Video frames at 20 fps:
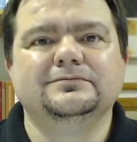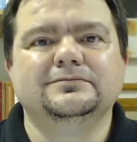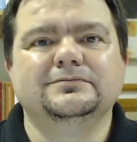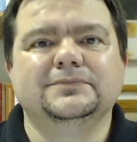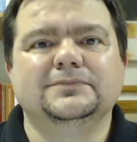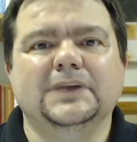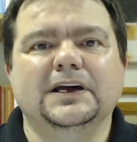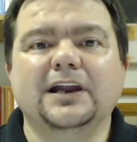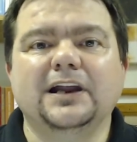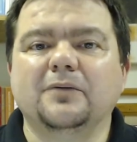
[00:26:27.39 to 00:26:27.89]

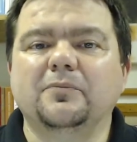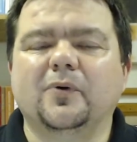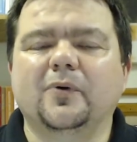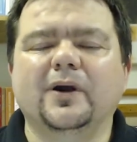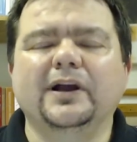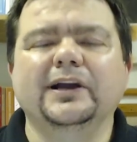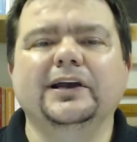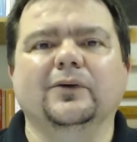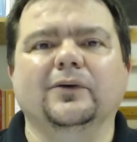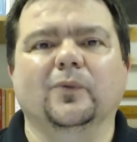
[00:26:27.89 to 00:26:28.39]
And I
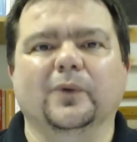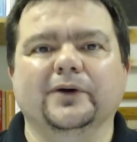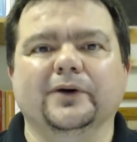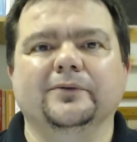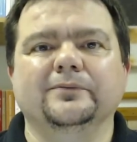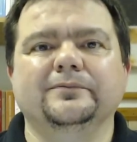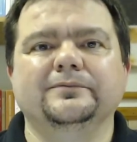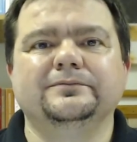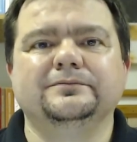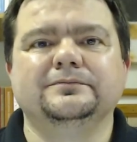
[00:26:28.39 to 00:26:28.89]
pray you will.
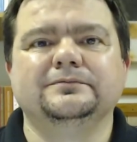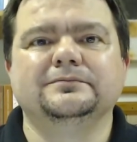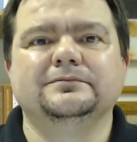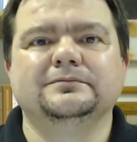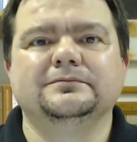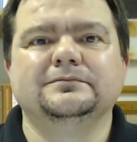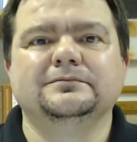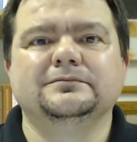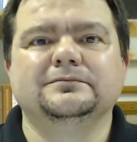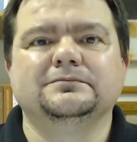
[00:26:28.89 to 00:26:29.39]

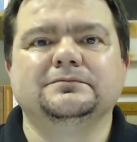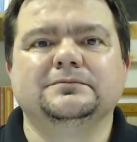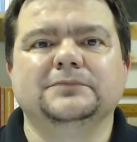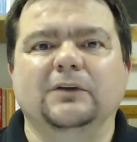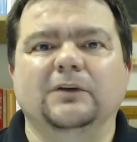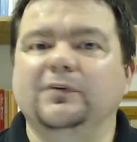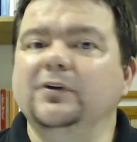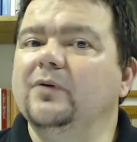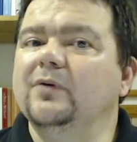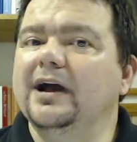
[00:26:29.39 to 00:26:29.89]

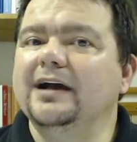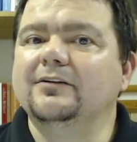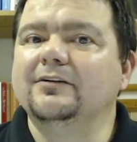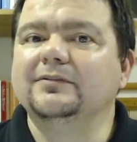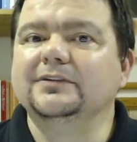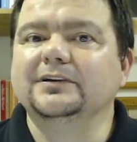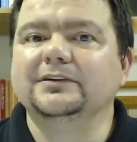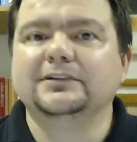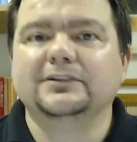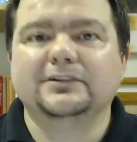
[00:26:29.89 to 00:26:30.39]
If you have
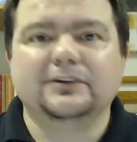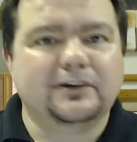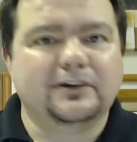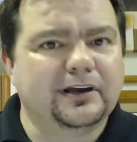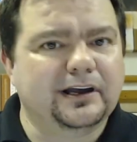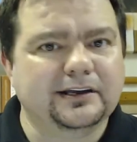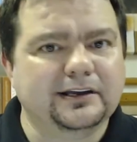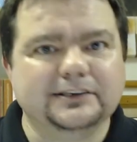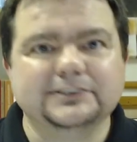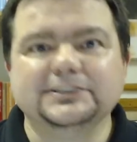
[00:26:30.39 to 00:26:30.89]

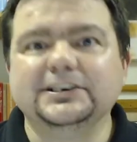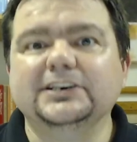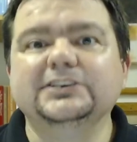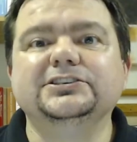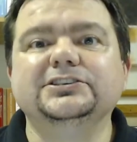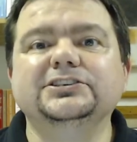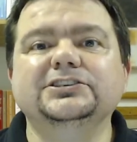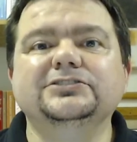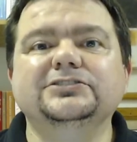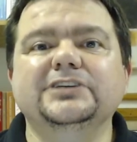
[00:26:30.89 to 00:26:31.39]
a
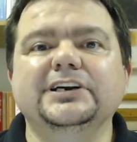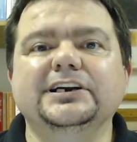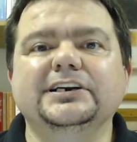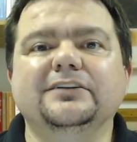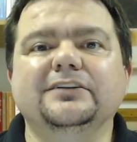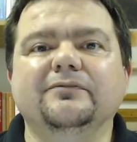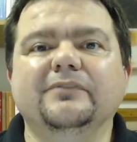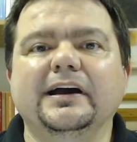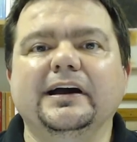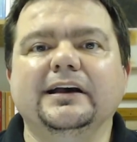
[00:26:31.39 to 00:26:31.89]
decision you need
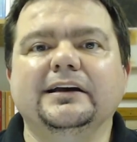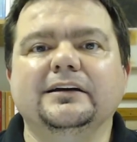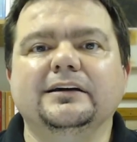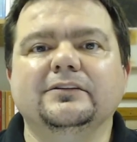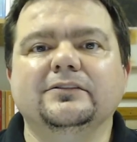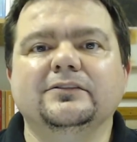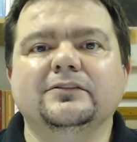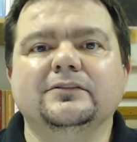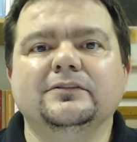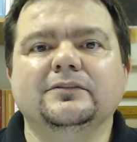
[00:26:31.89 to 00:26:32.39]
to make,
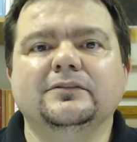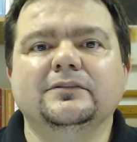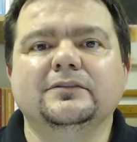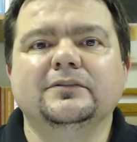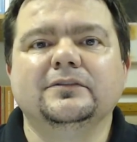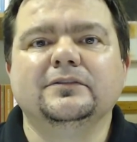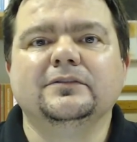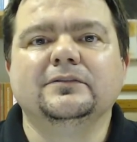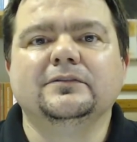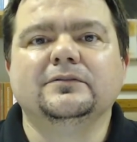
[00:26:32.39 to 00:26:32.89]

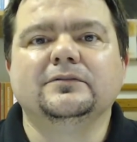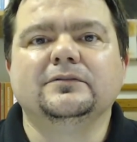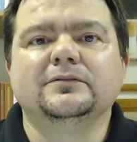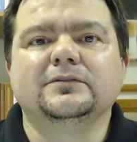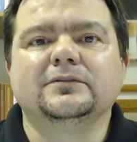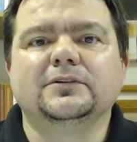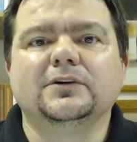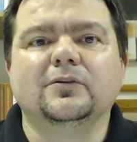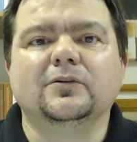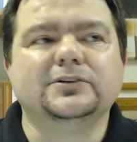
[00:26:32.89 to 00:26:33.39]

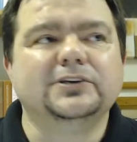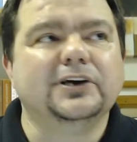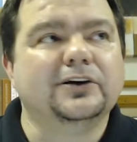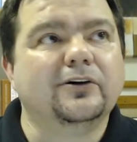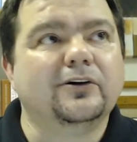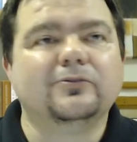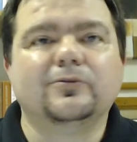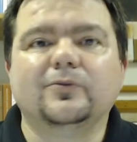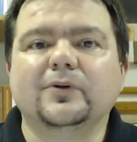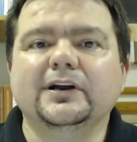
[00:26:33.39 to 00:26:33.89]
go tell
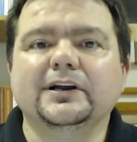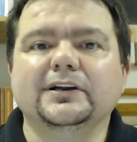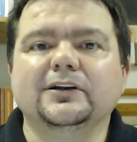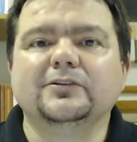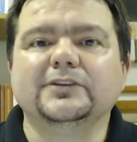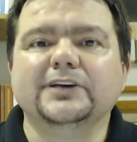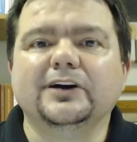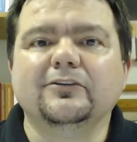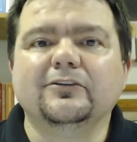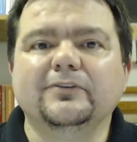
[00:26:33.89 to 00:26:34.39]
a friend, go
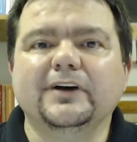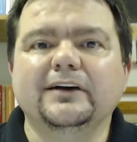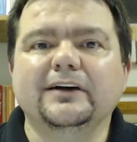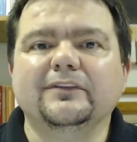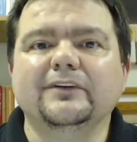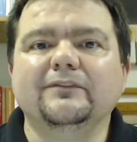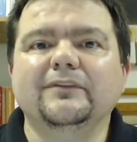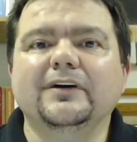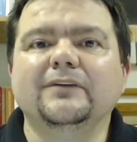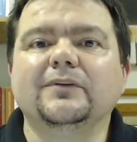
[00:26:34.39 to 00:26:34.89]
tell a
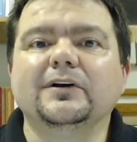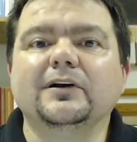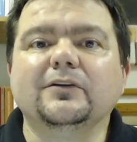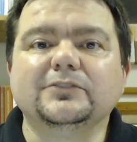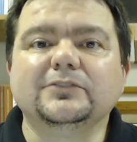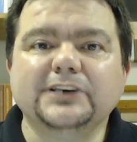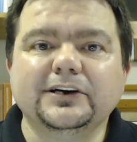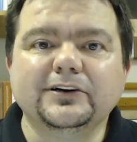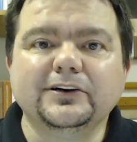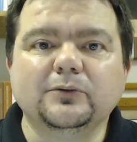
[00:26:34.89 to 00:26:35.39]
family member, go
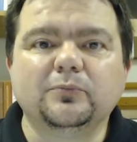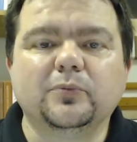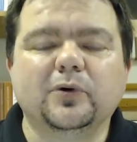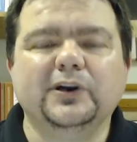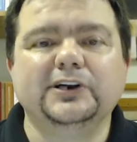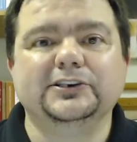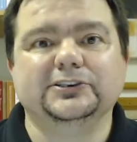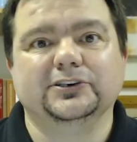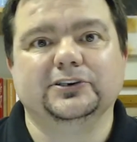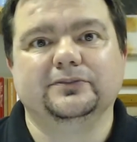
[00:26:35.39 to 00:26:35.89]
tell your preacher.